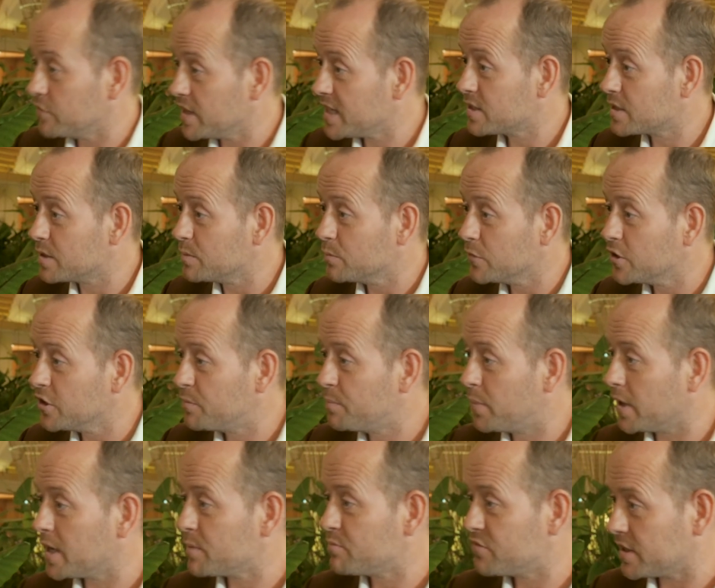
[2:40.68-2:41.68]
recent move
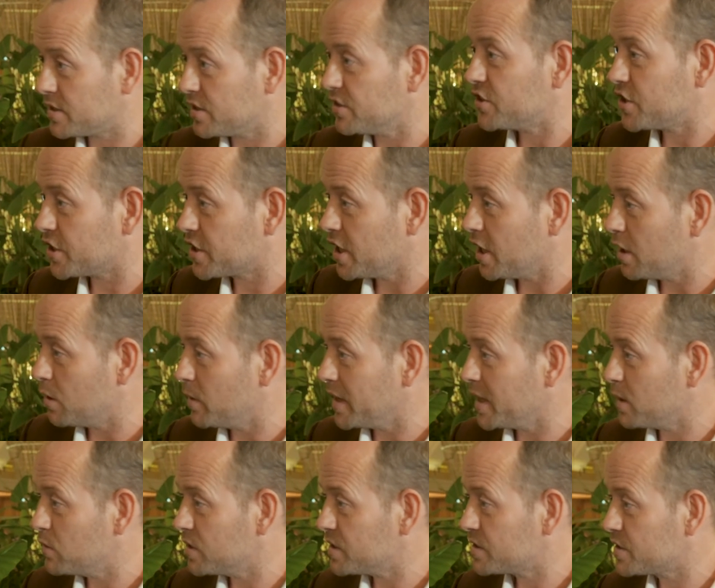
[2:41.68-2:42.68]
by President
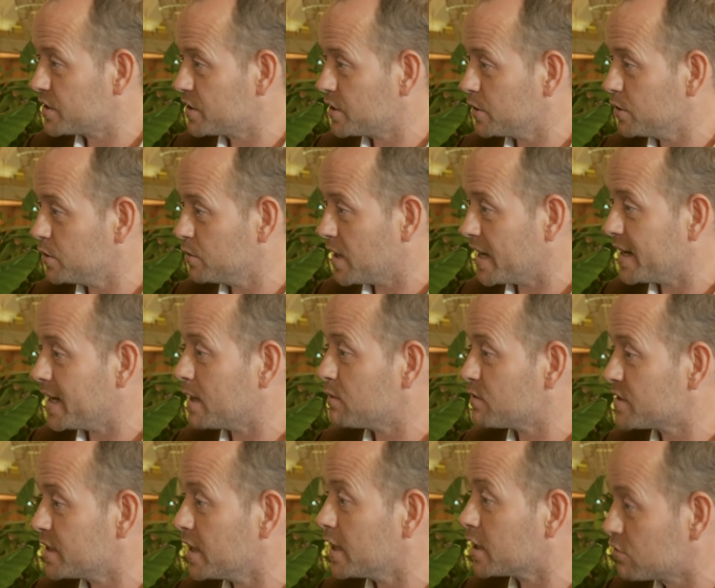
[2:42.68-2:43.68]
Jokowi was to
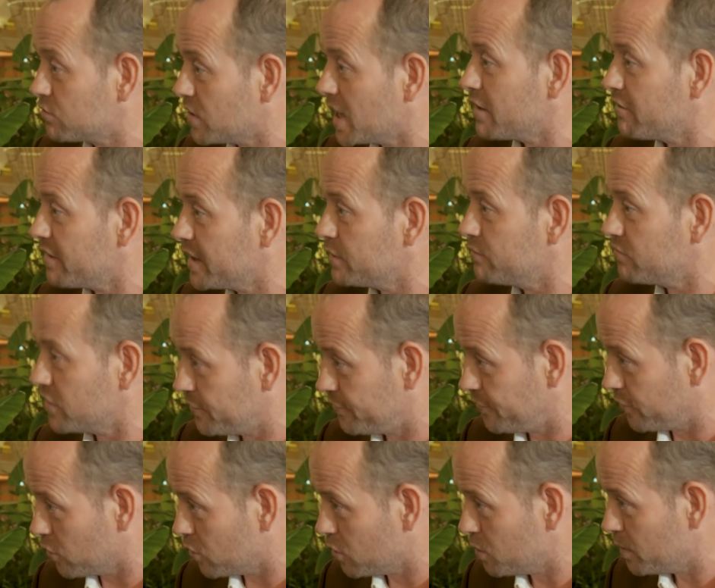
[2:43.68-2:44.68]
announce the agrarian
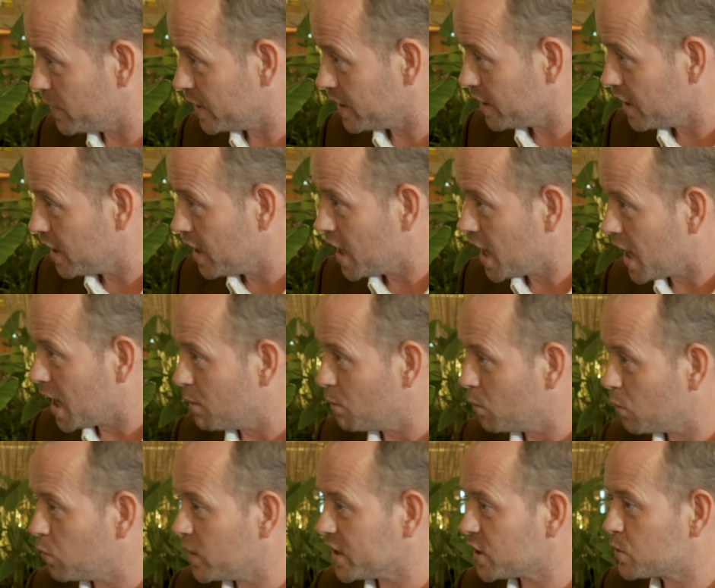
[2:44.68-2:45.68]
reform, um,
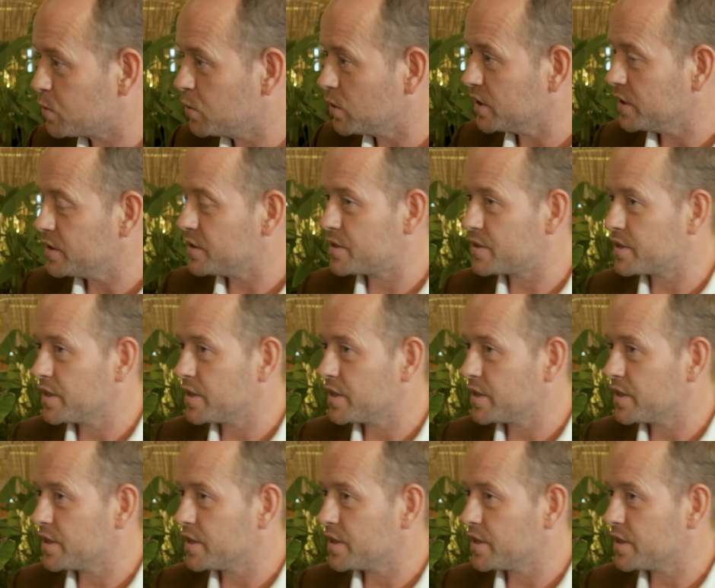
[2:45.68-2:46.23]
which would